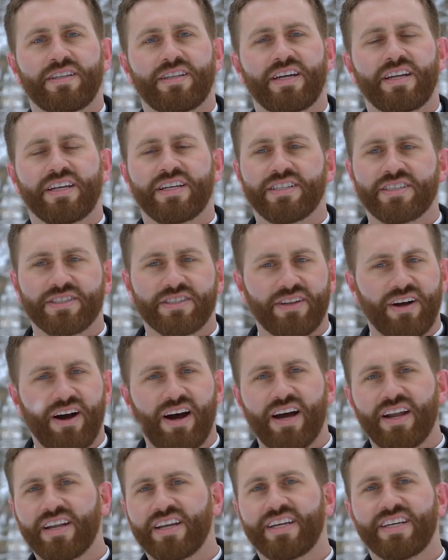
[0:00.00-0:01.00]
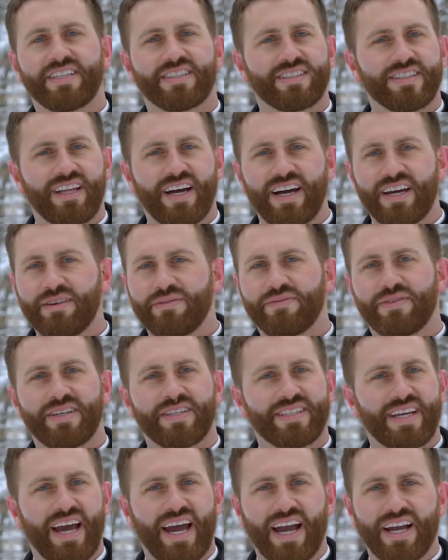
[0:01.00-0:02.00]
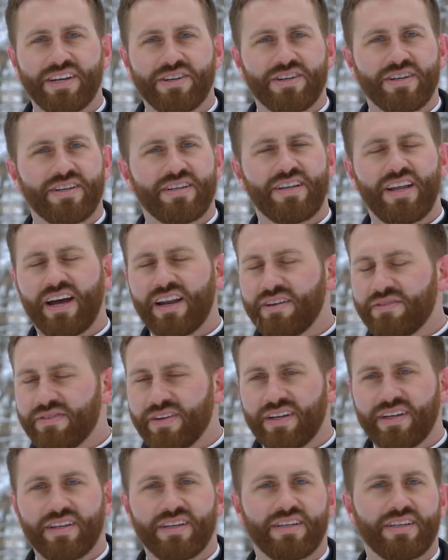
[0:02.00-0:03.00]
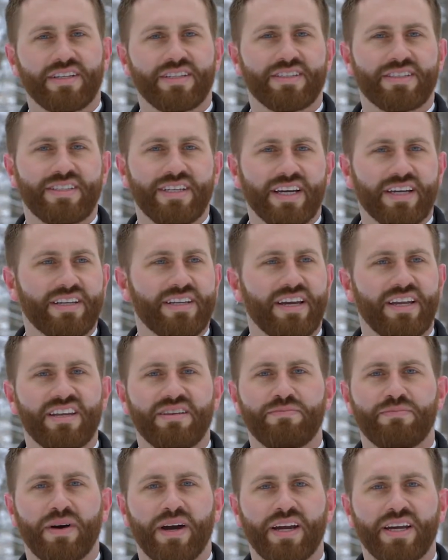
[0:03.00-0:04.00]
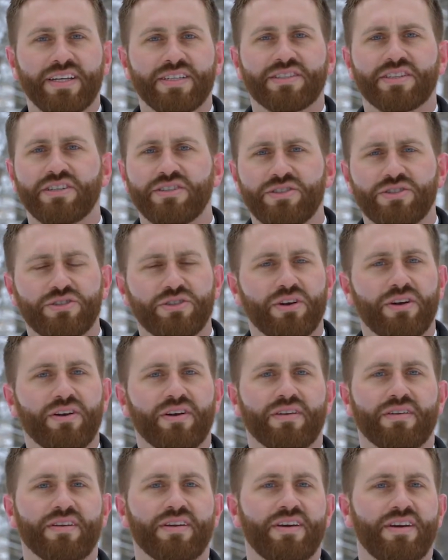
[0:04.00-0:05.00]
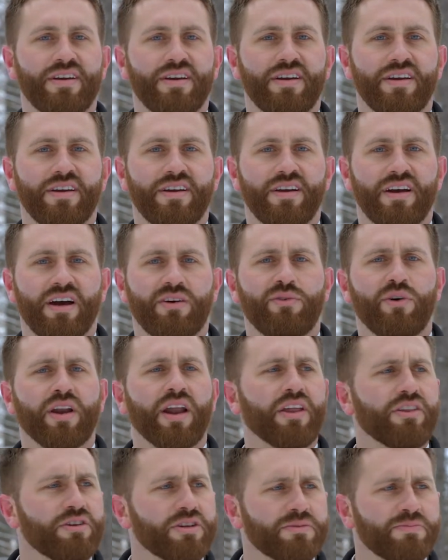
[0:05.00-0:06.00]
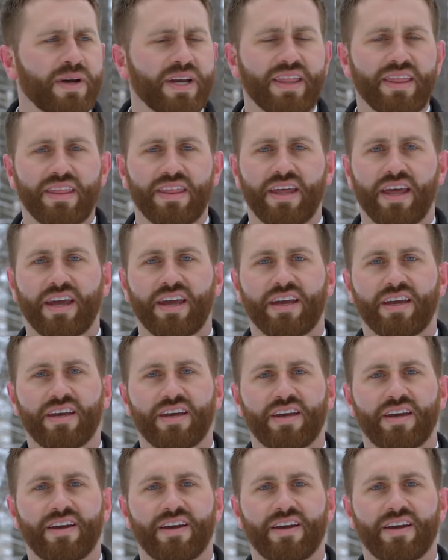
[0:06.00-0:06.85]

That his thought, his life, his action, none of it is dictated by his concern of what others might think